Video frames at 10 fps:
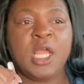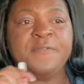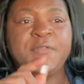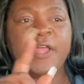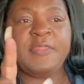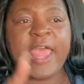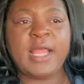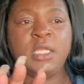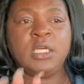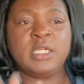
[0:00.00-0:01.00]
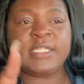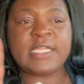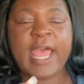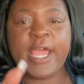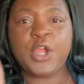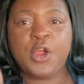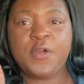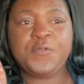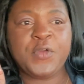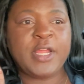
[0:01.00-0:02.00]
But that little side
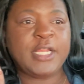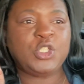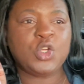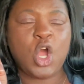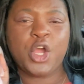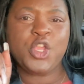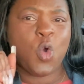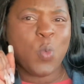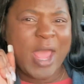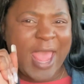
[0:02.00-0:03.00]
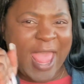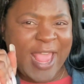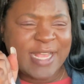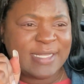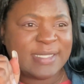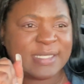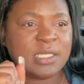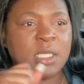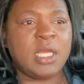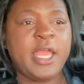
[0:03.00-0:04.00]
girlfriend that you call your ace,
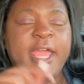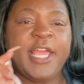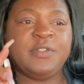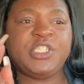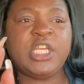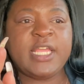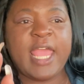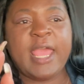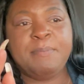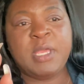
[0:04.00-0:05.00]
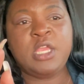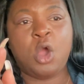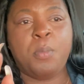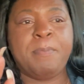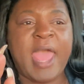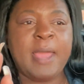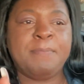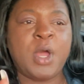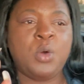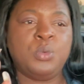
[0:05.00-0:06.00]
if she can't be your
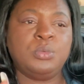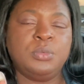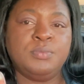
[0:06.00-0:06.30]
backbone